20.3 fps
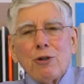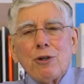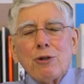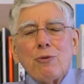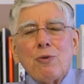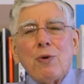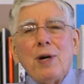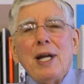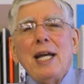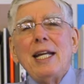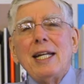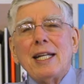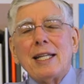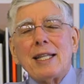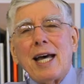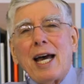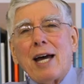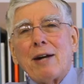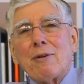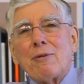can read in
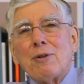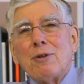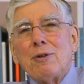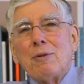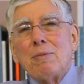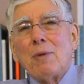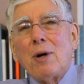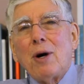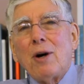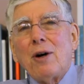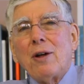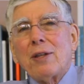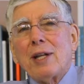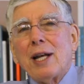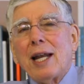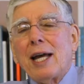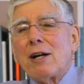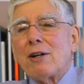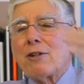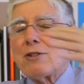that room all the
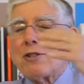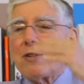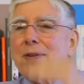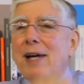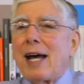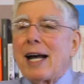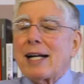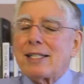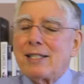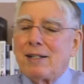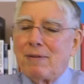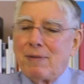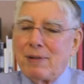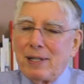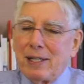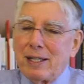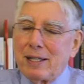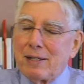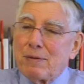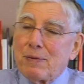layers of
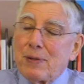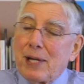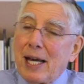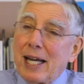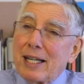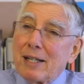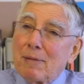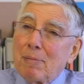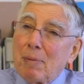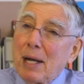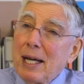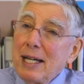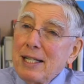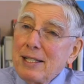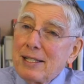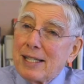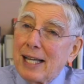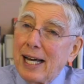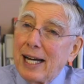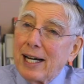activity that have taken
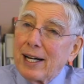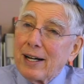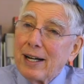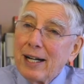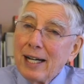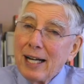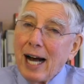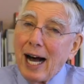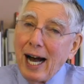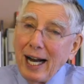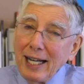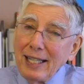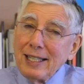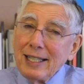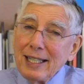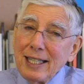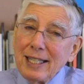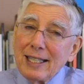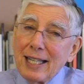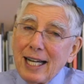place there. I
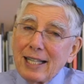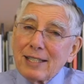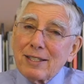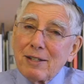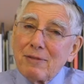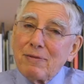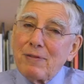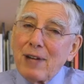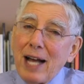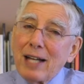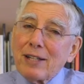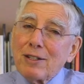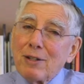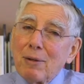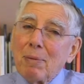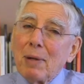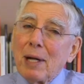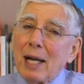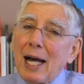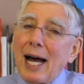think that's a
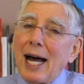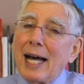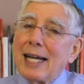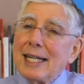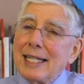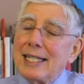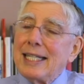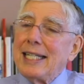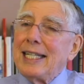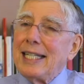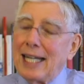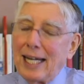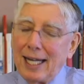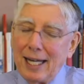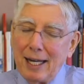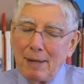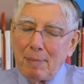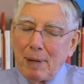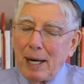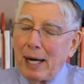valuable idea
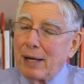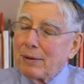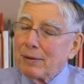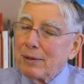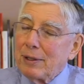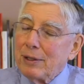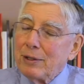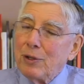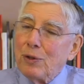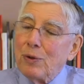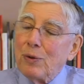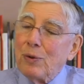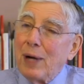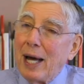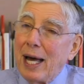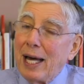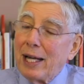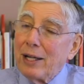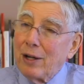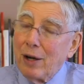about new
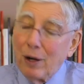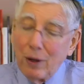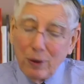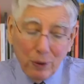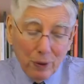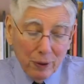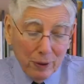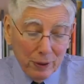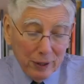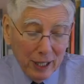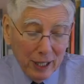and old.